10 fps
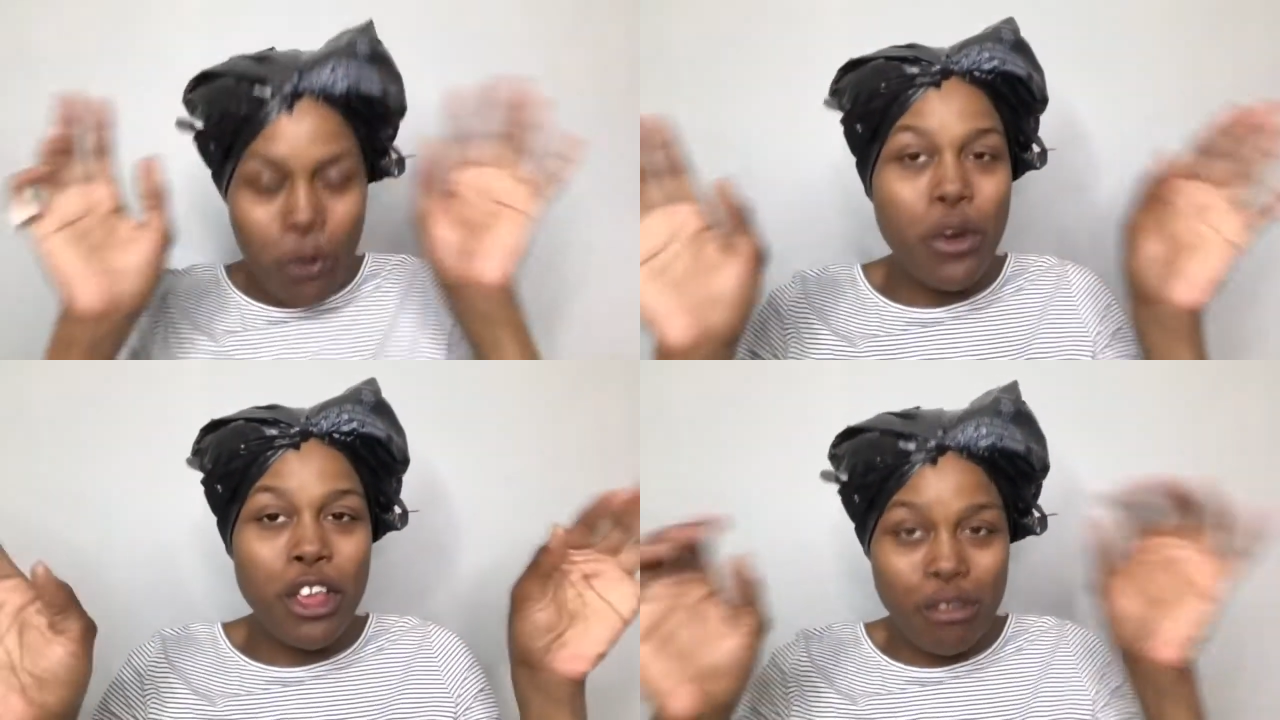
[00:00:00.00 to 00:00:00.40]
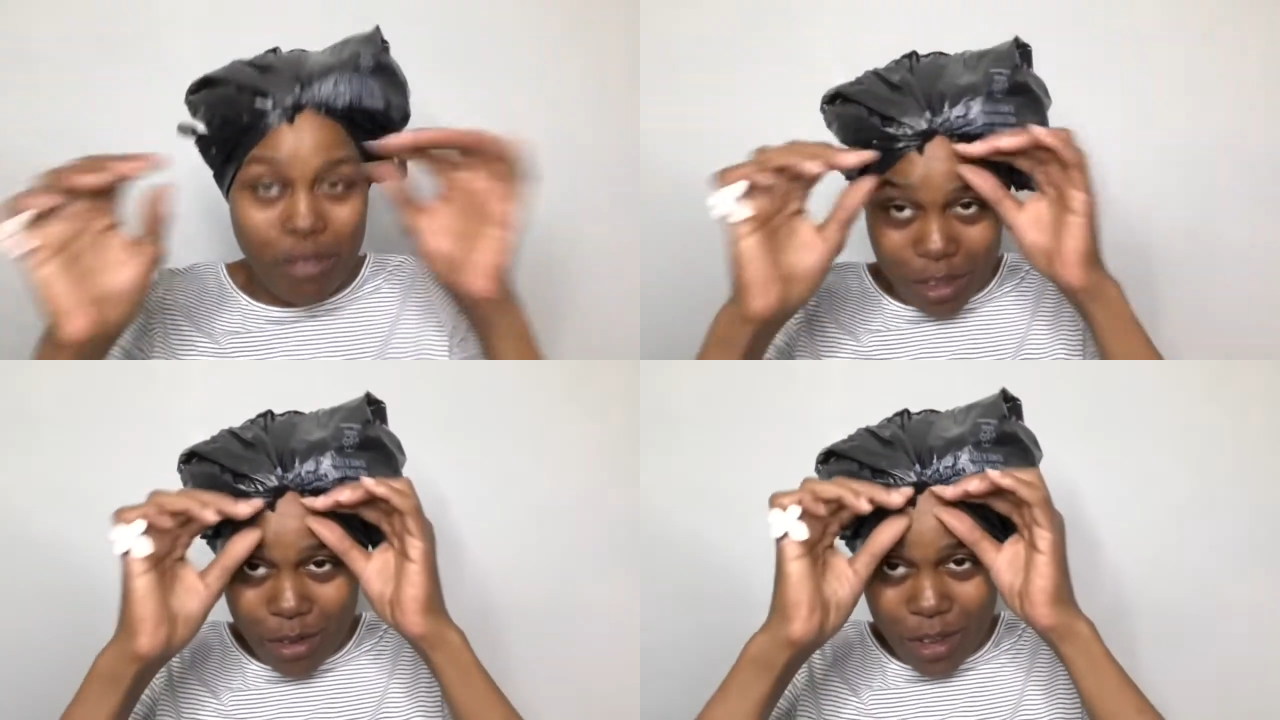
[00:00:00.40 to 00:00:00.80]
We're
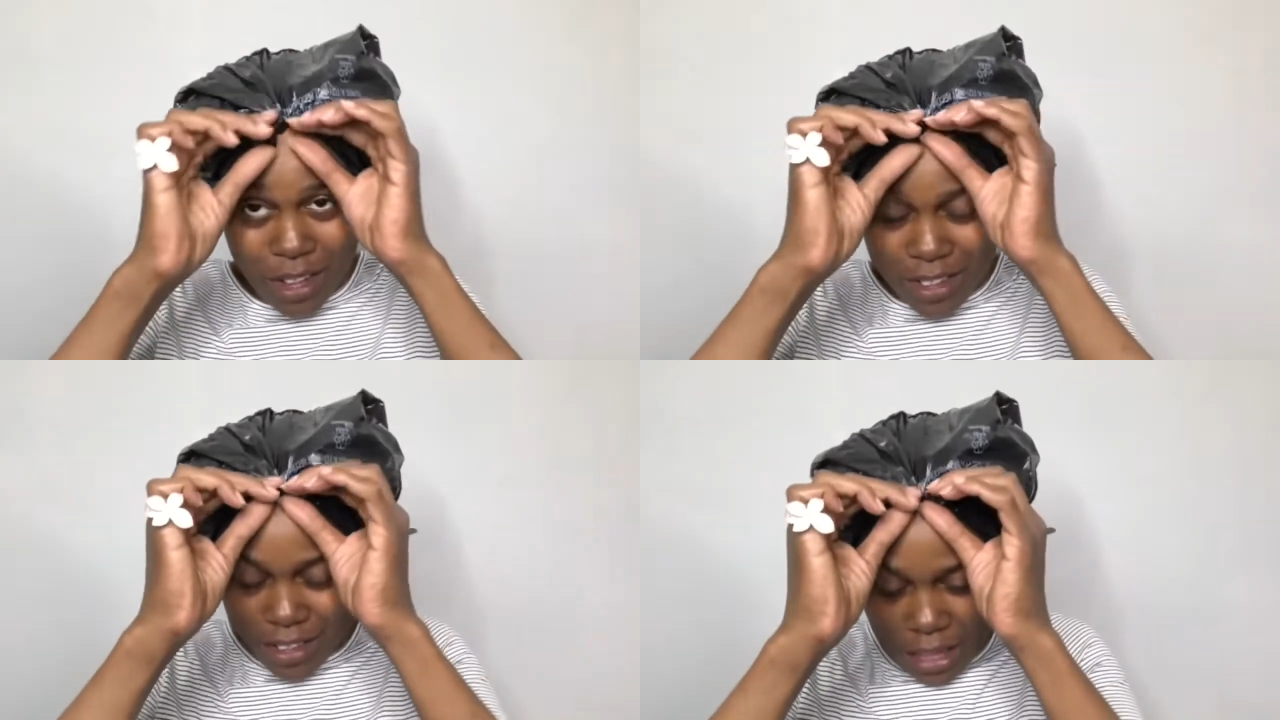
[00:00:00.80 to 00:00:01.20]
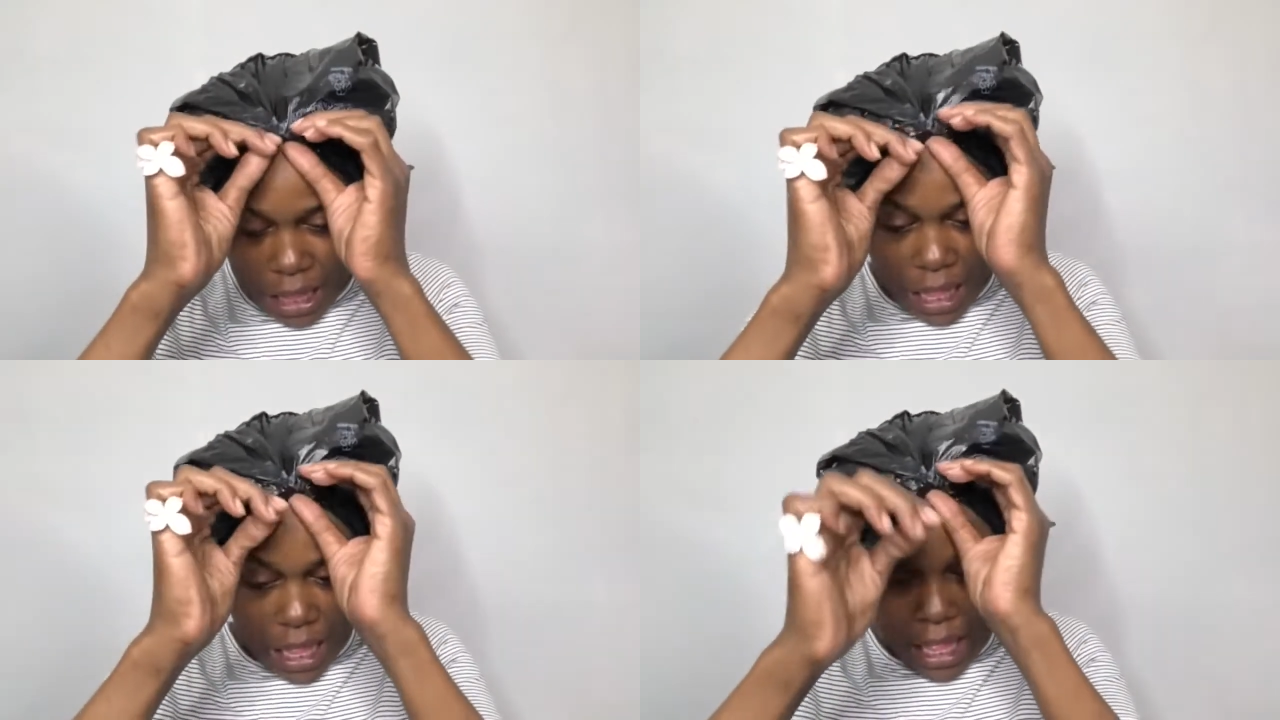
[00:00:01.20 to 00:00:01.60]
used to it.
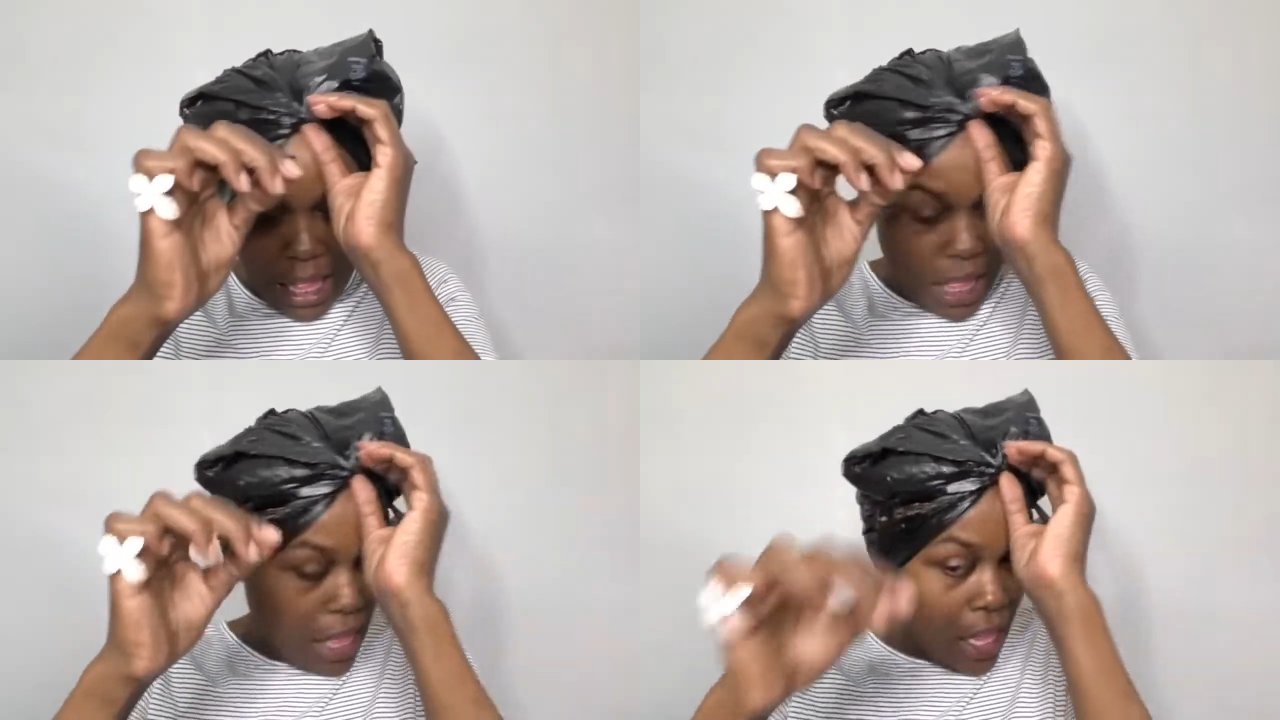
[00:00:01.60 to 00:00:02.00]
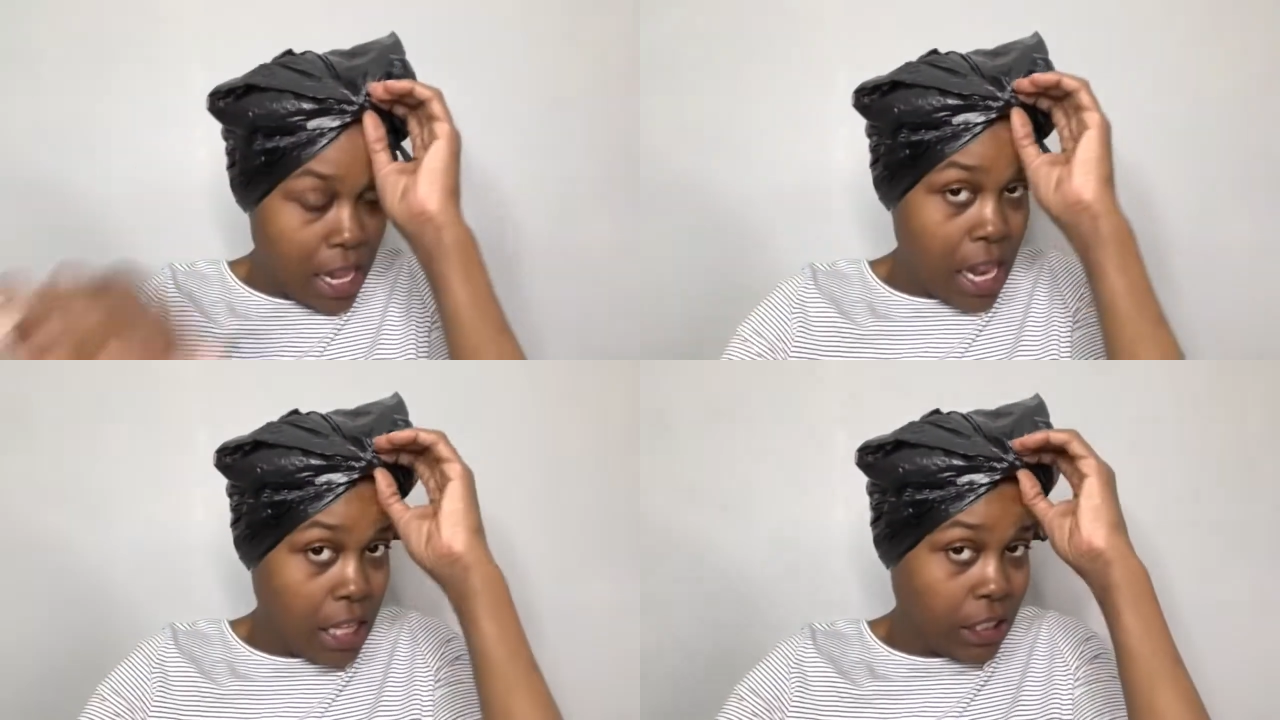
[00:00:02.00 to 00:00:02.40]

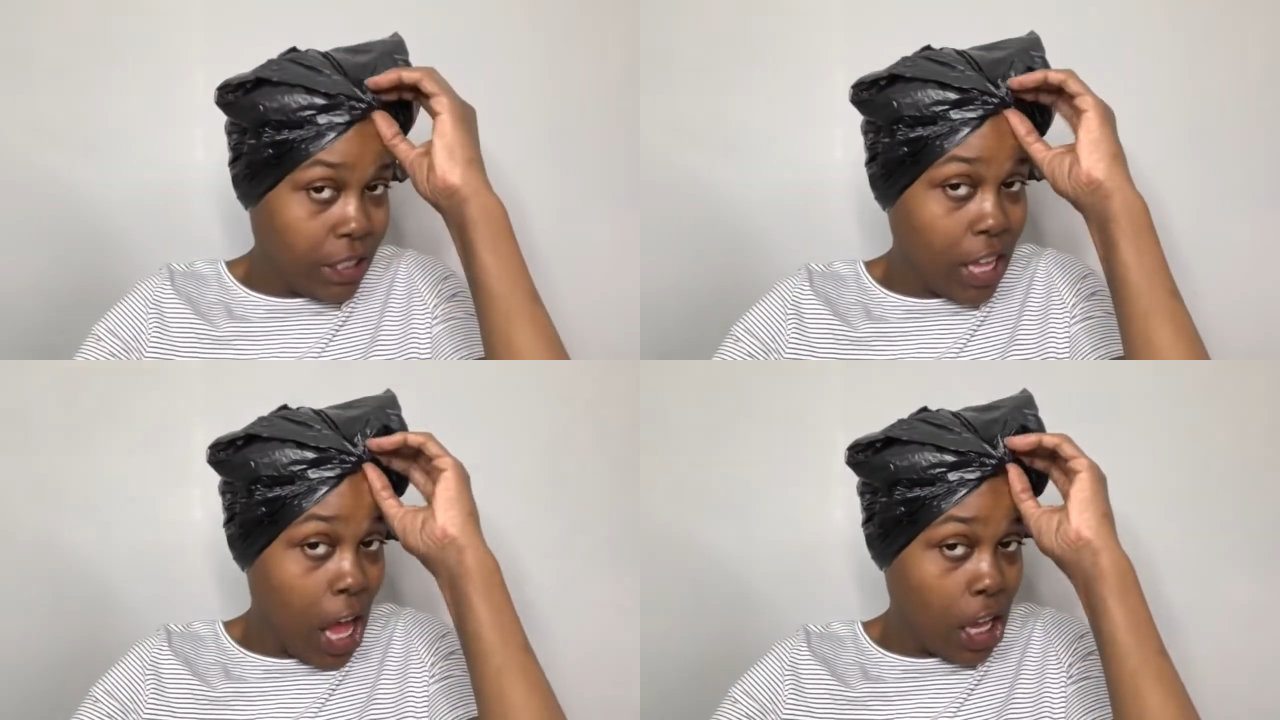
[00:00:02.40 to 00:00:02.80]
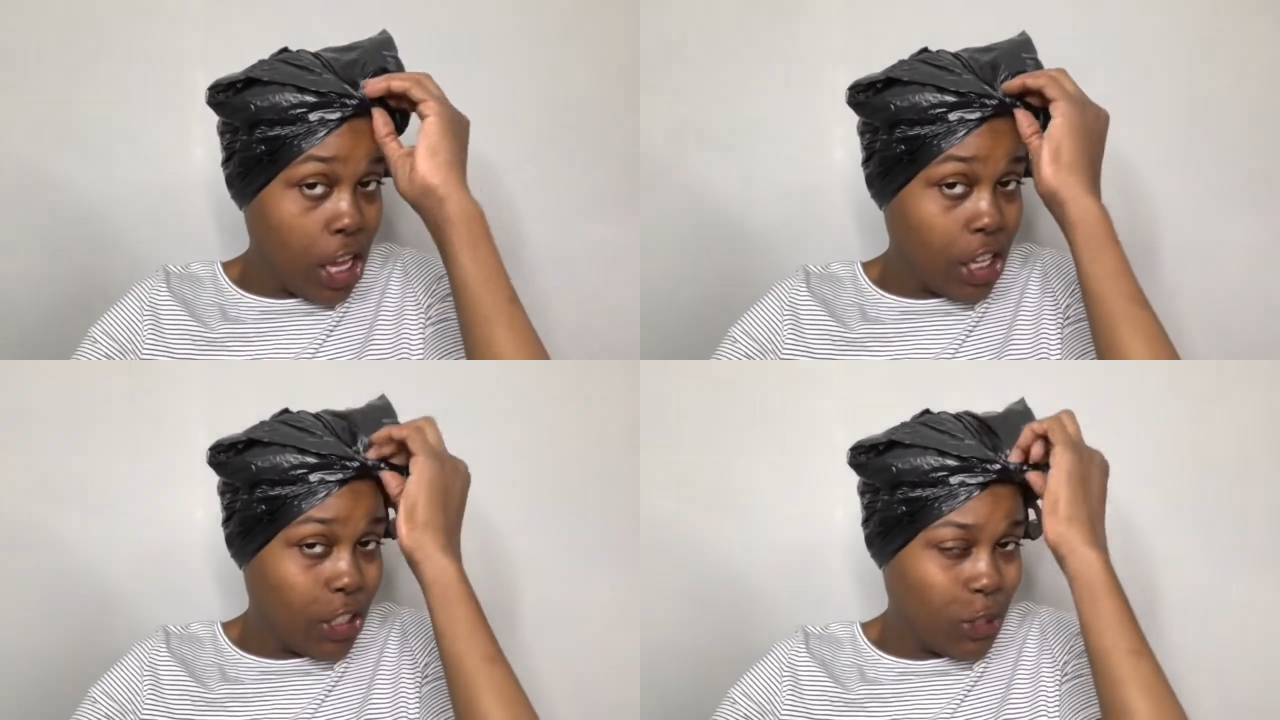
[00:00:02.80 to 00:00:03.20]
Let's
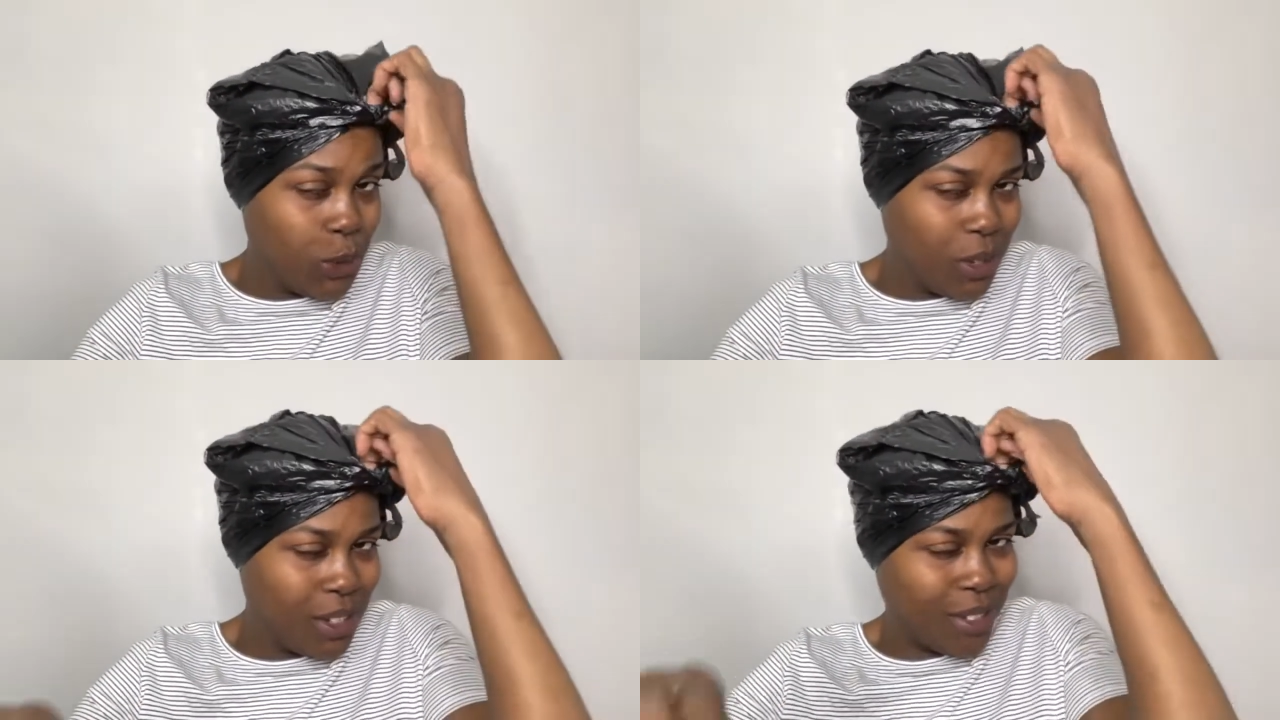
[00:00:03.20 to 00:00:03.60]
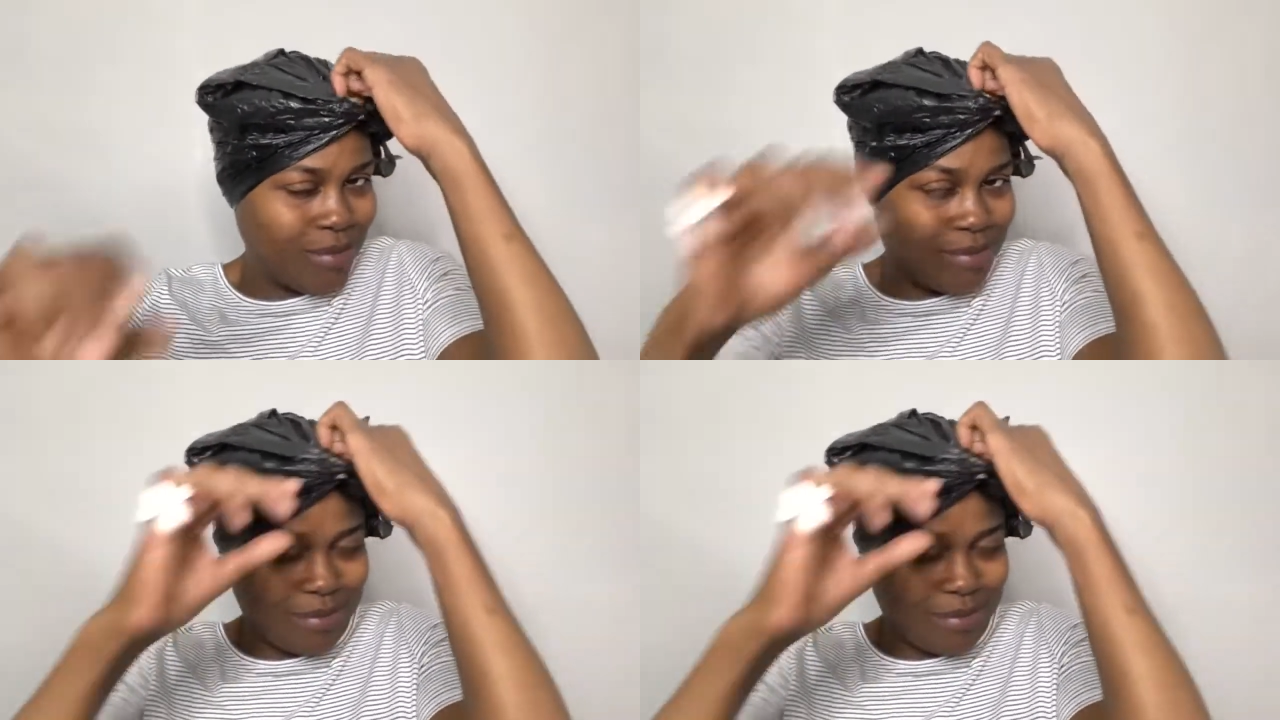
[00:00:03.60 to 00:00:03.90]
get into it.